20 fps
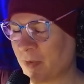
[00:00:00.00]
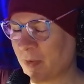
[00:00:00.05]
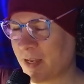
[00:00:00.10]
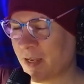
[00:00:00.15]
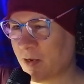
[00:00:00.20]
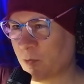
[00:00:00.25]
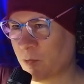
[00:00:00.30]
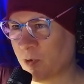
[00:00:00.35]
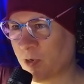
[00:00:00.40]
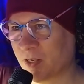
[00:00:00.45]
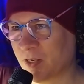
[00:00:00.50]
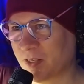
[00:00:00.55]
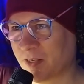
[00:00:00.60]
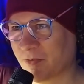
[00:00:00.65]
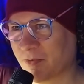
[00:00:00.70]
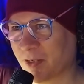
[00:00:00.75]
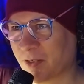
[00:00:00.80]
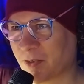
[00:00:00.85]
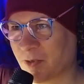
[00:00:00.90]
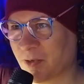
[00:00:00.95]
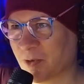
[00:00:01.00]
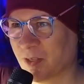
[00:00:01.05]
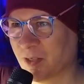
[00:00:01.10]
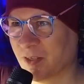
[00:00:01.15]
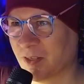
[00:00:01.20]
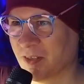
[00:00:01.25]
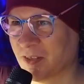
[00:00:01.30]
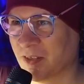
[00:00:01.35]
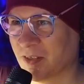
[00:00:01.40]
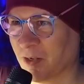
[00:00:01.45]
it worse if I told you this
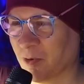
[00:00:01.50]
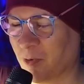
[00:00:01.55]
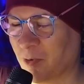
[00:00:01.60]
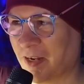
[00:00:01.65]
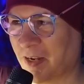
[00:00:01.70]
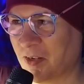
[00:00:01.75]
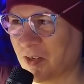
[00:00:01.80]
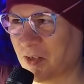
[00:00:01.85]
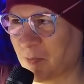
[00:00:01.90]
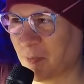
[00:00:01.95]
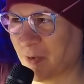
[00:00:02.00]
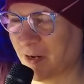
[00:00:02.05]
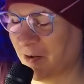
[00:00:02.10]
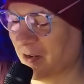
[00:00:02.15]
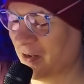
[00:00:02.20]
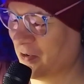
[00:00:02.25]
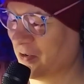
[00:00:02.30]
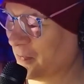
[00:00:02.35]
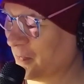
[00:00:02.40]
is an arranged marriage?